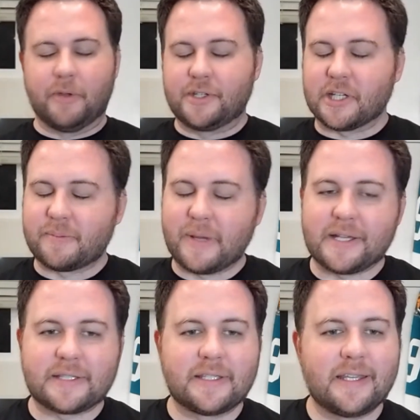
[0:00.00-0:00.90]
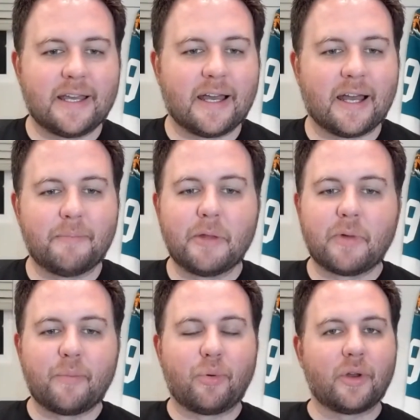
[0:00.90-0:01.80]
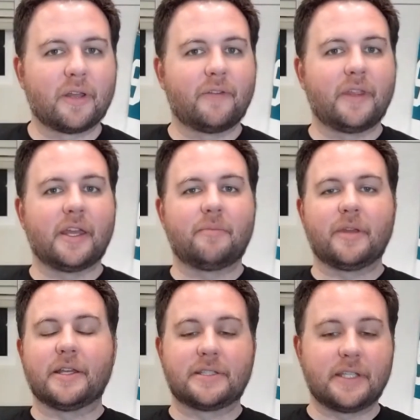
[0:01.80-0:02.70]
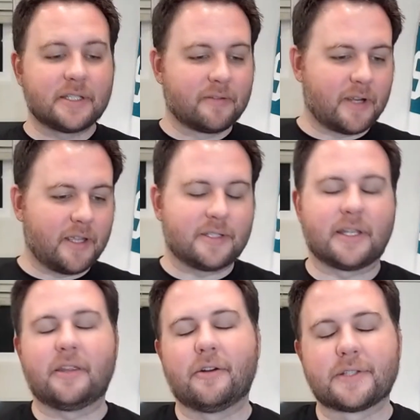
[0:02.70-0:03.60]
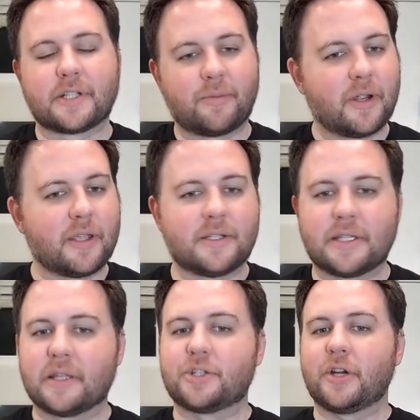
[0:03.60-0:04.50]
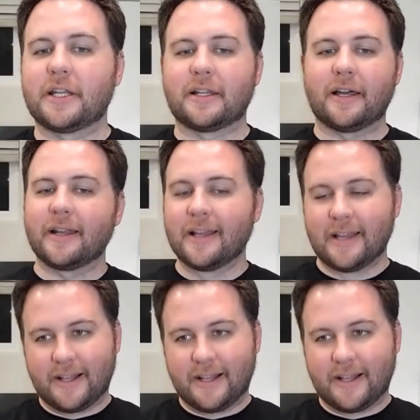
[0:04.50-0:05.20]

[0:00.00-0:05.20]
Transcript: And we just passed the uh, midway point of the N B A season, right? You just had the All-Star break. You just had the trade deadline.